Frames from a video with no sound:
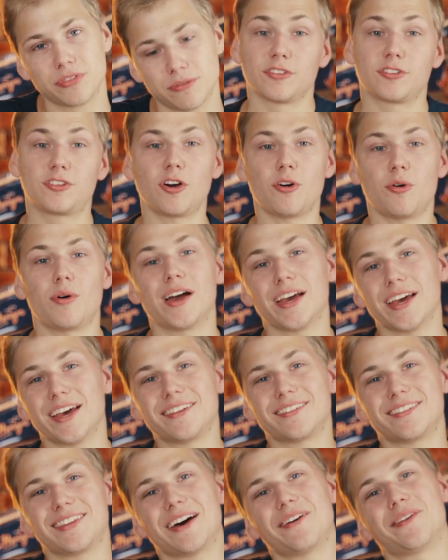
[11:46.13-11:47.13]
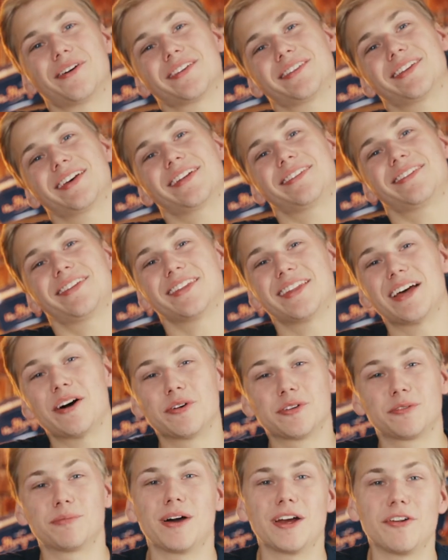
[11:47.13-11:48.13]
So I guess that was it. That
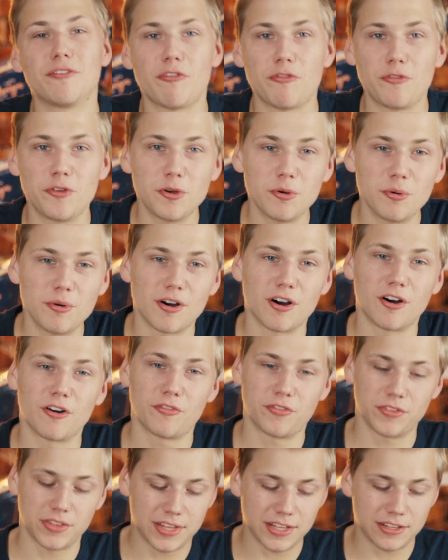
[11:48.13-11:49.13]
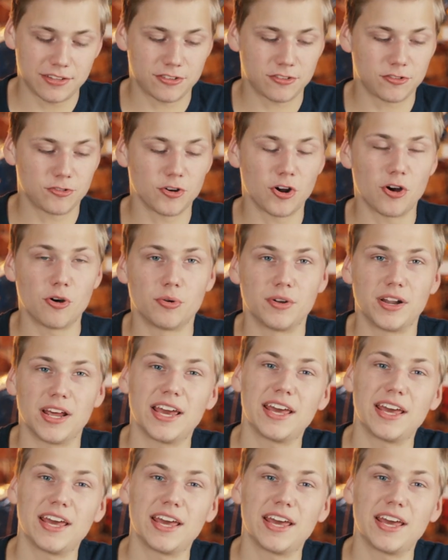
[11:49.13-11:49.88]
was my review of this drone.